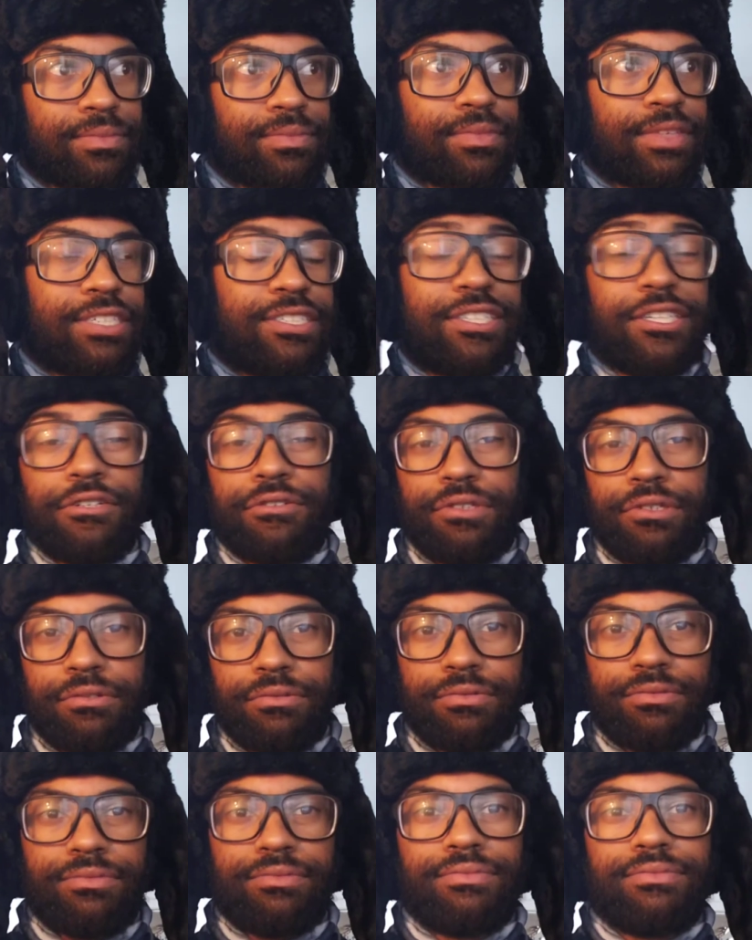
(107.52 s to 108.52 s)
Still do.
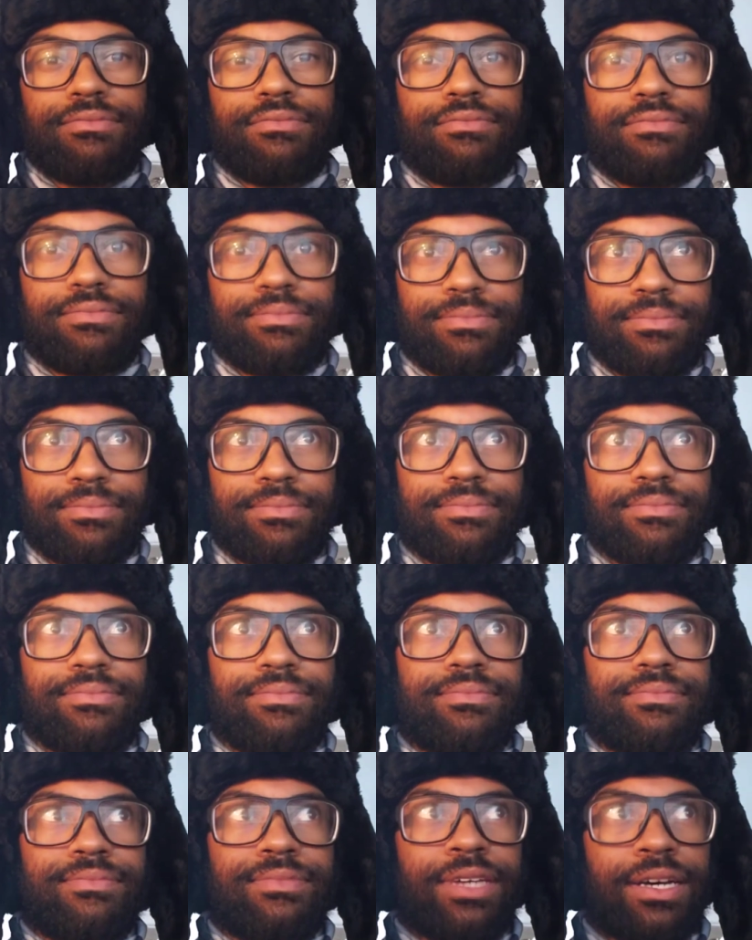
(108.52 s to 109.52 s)

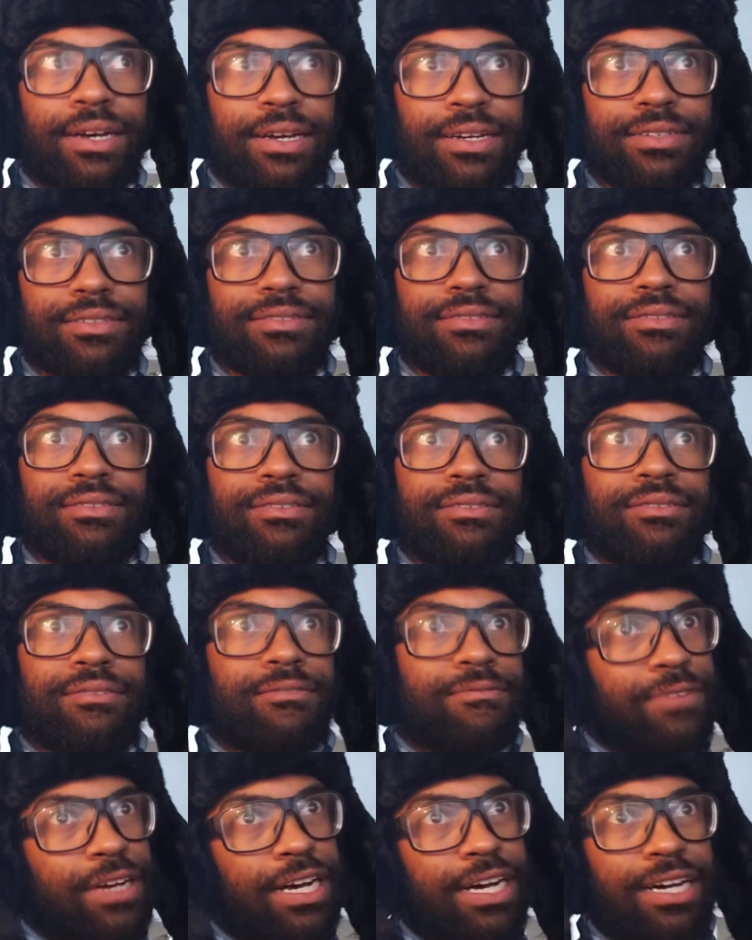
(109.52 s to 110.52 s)
All right,
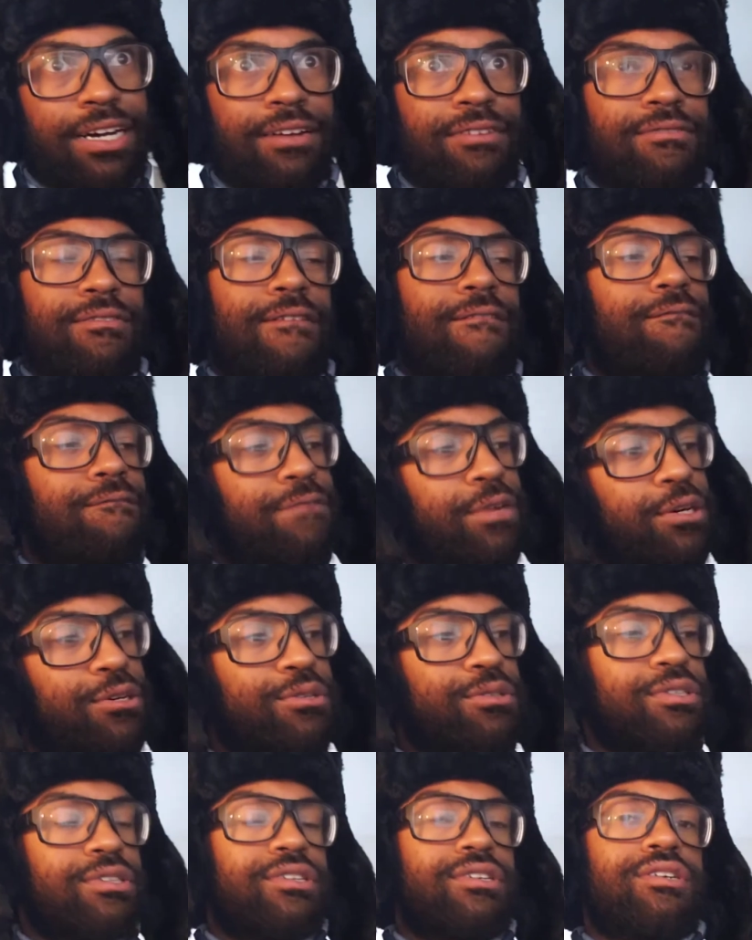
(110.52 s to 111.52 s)
5,
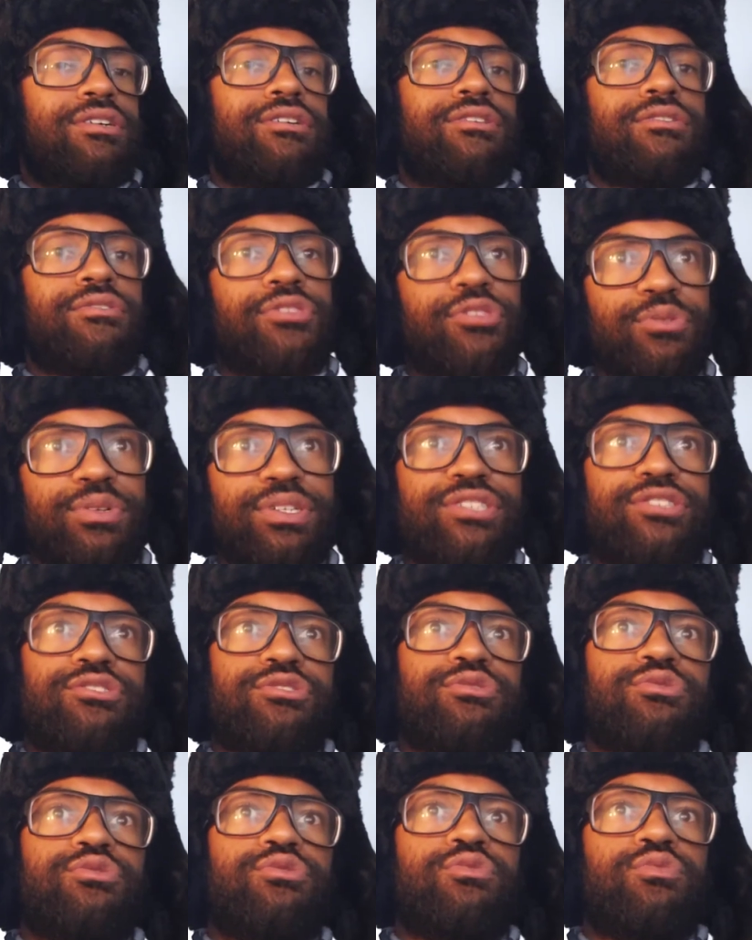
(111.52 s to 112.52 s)
4, 3,
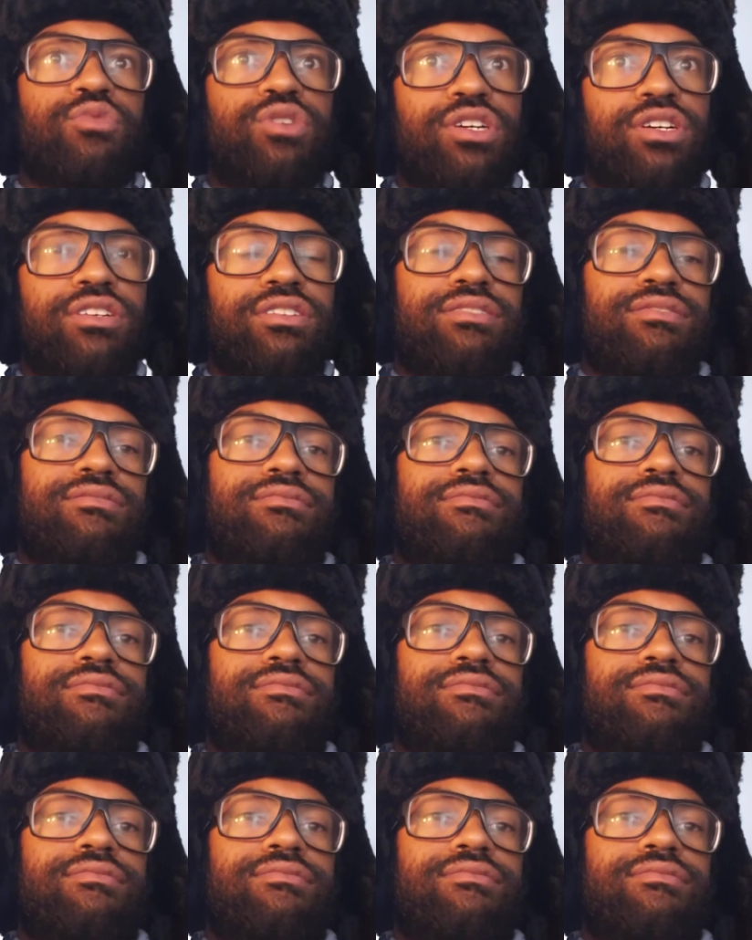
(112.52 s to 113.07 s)
2, 1.